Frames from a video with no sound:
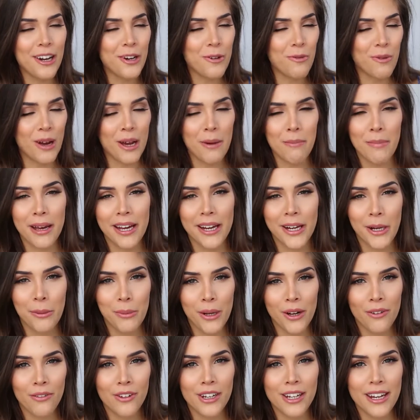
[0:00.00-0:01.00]
I don't wear
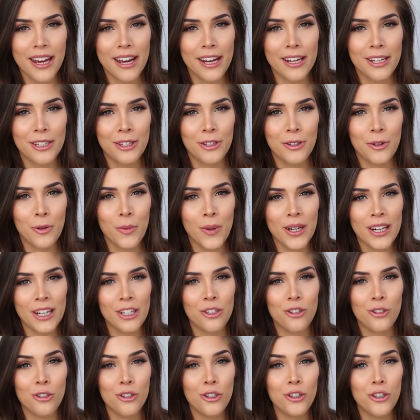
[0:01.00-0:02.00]
makeup every day, so when
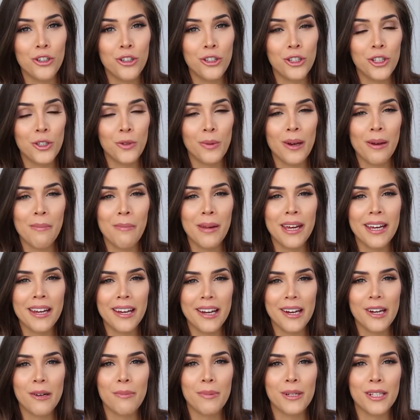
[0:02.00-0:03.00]
I do choose to wear
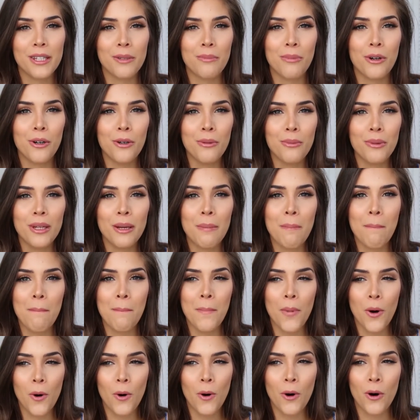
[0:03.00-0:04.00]
makeup, it's probably
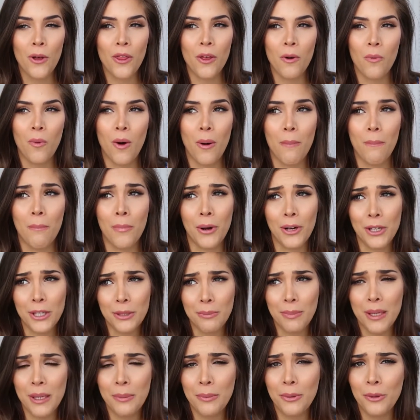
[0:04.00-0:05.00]
more than what
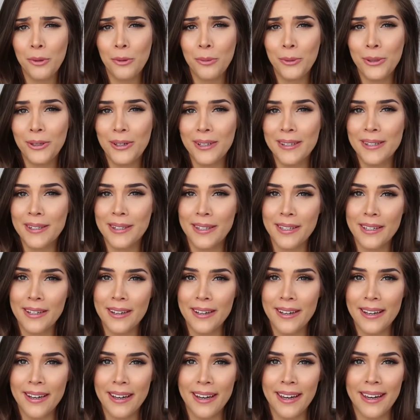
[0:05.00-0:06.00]
most people would
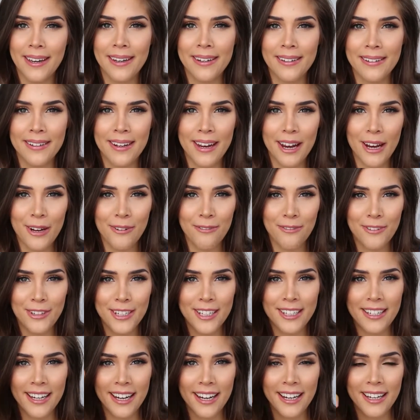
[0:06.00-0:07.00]
consider an
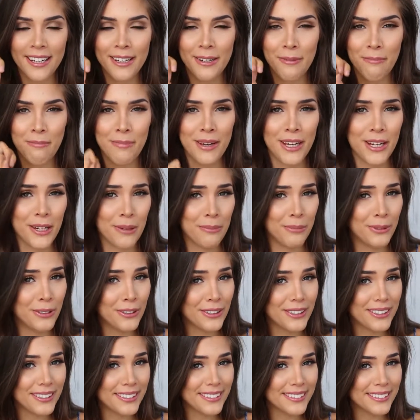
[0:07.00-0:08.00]
everyday makeup
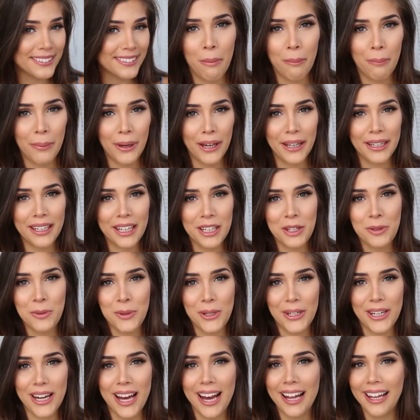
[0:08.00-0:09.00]
look. But
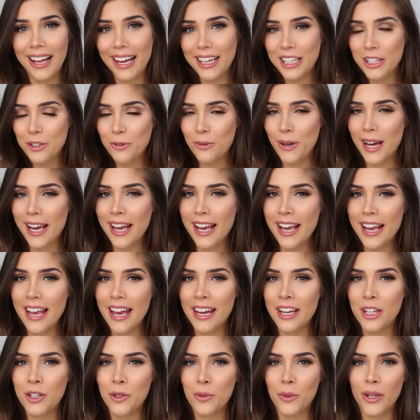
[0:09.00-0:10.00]
it's what I like to
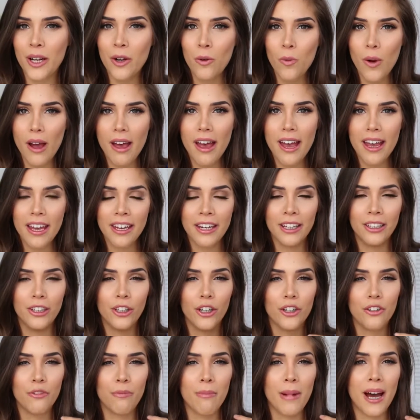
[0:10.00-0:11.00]
wear, and it's what I wear in a
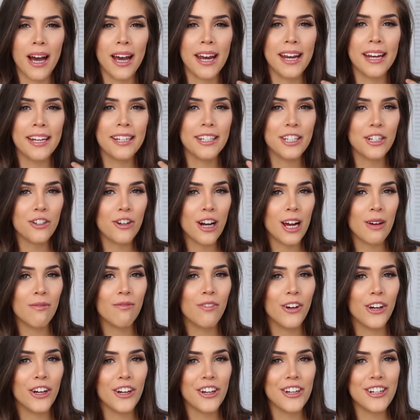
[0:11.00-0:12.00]
lot of my
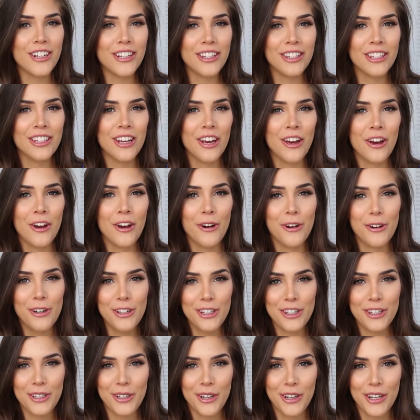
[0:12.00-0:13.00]
Instagram photos.
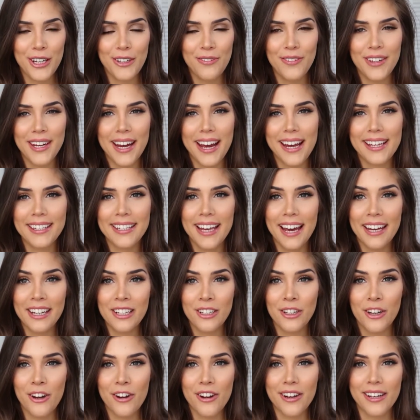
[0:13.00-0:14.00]
Also, if you guys
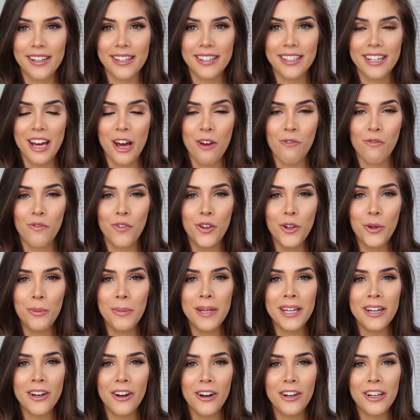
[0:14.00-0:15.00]
hadn't noticed, I'm
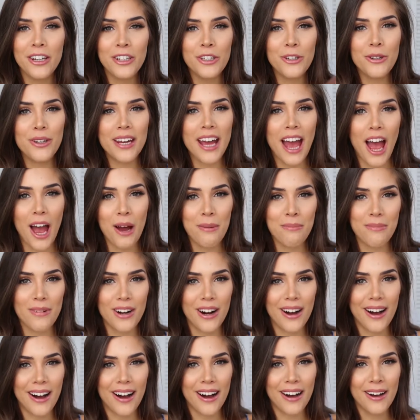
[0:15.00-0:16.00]
filming on a new
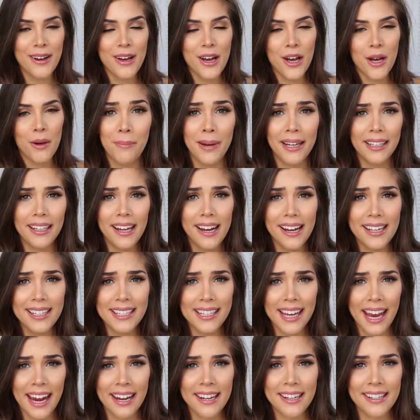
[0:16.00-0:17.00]
camera. My
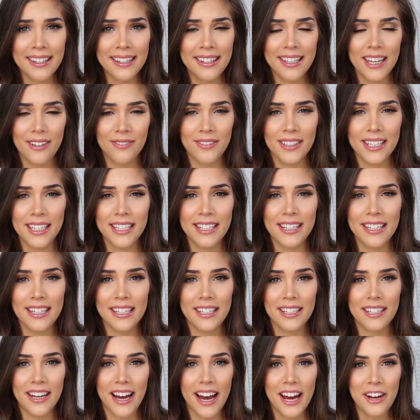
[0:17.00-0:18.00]
last Canon
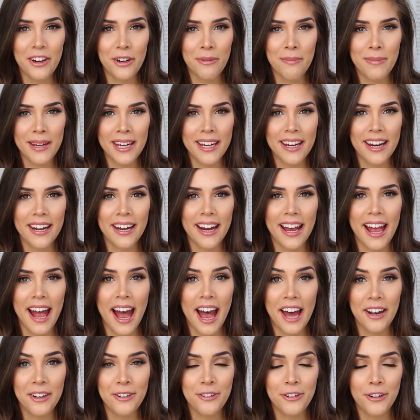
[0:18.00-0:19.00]
70D died on me and I
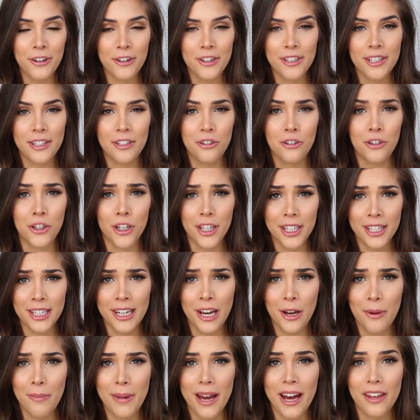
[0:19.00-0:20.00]
hadn't noticed
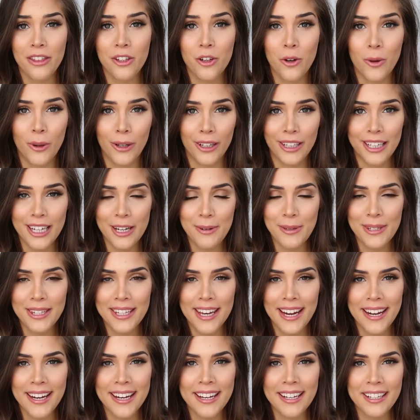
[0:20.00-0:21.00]
just how bad the quality
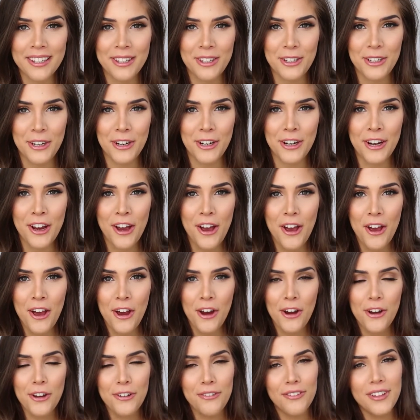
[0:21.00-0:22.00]
was getting, so
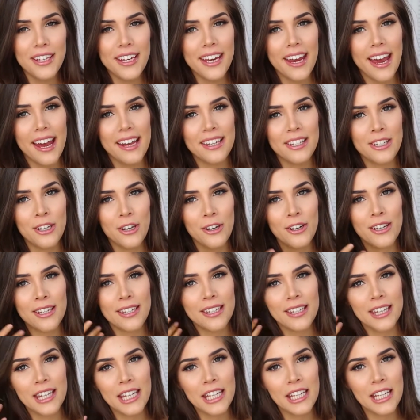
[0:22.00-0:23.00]
hopefully you guys
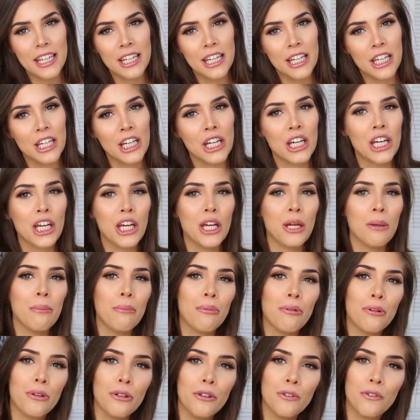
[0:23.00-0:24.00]
noticed the
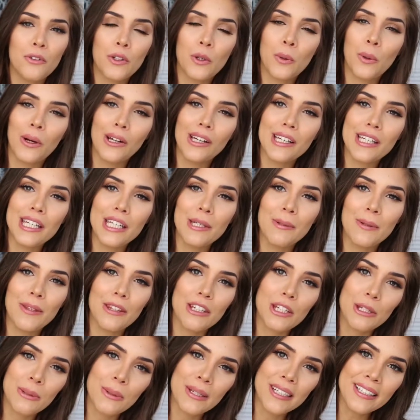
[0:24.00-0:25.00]
improved quality
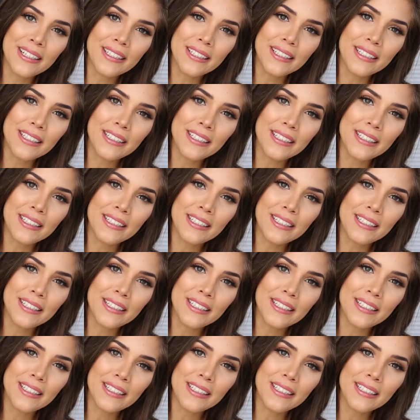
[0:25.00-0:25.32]
with this one.